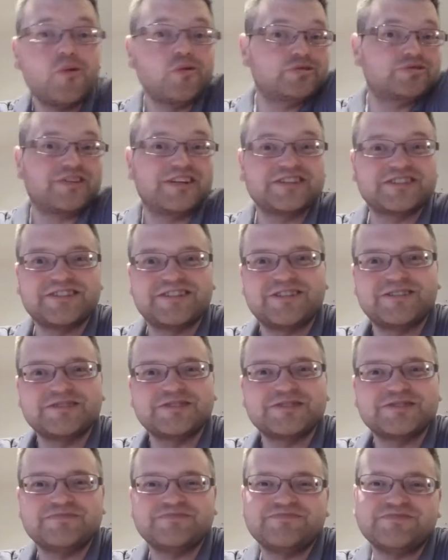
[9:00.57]
more scratch
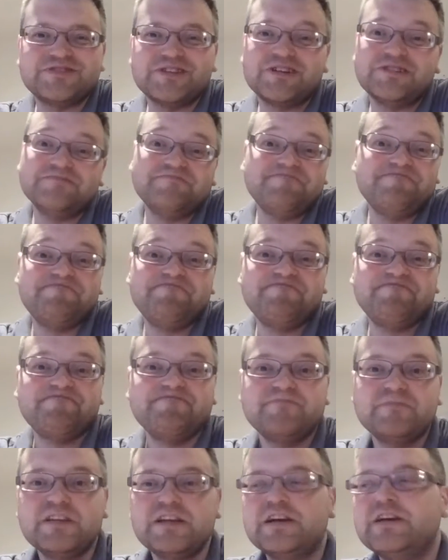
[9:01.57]
cards, so
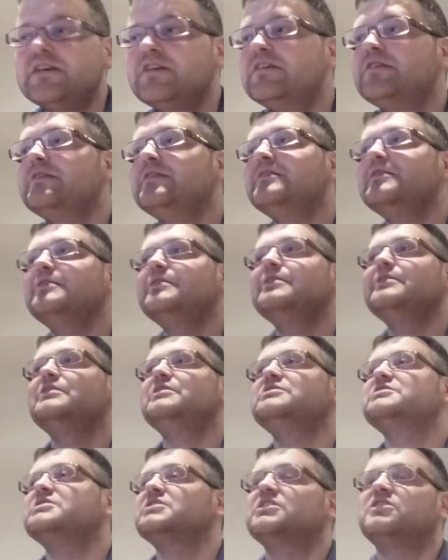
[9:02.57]
yeah.
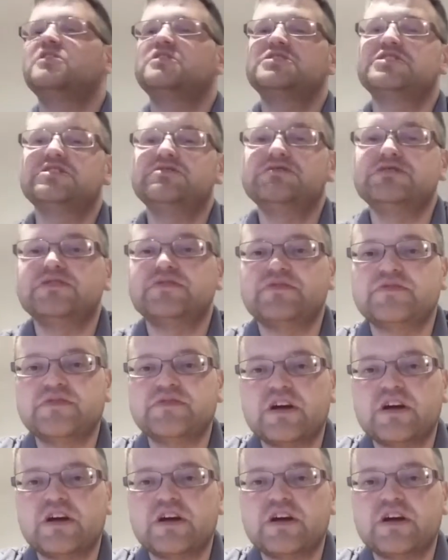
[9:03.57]
So the last series